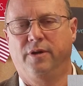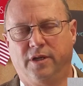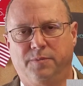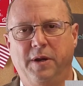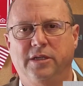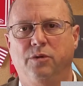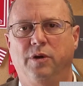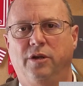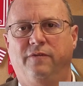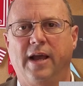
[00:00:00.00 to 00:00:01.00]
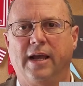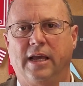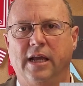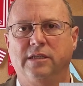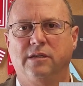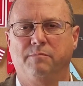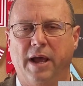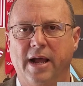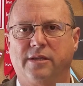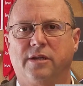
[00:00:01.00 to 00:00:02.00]
especially when you've got kids and
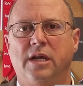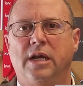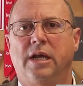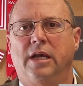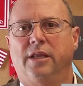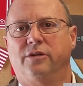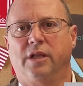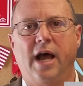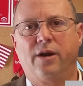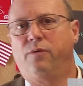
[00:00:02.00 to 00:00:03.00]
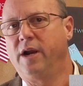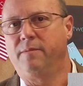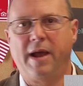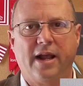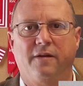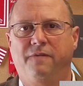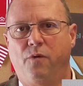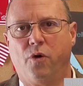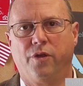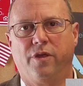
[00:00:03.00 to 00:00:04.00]
pets. There's a lot of running back and
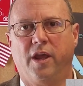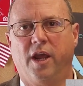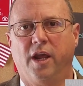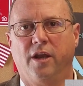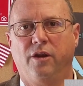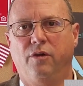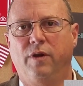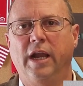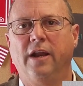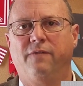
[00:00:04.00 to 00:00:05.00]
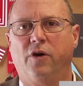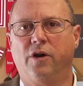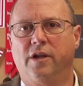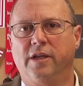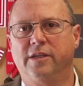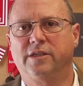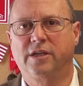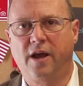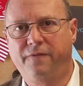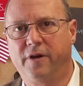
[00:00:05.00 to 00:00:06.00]
forth, and you inadvertently
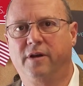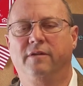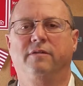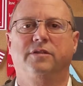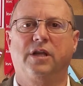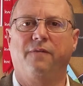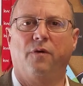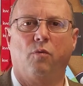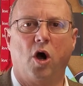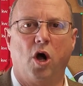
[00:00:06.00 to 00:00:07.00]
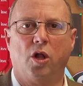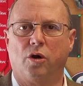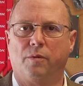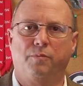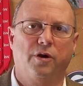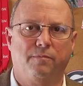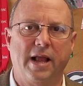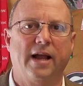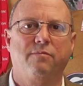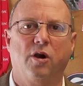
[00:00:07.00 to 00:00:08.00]
scuff a wall or put a
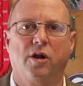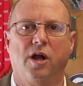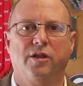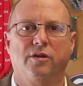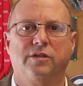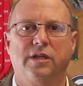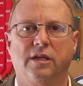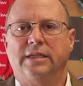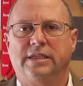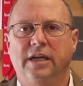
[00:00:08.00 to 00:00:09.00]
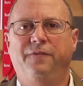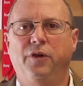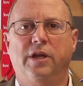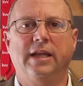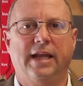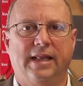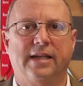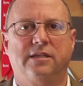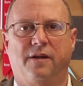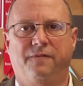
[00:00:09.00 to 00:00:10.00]
black mark on those things. See if you can get
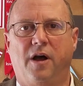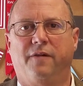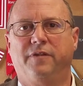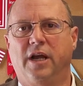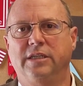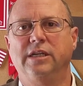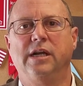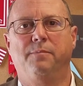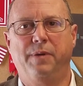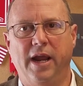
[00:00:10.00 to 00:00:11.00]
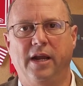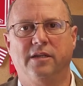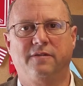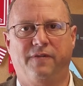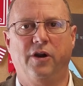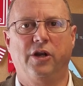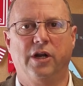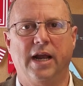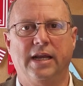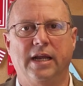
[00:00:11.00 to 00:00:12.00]
that stuff off. Touching up paint is a very
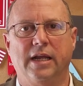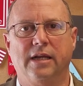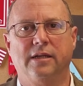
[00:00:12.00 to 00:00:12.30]
good idea.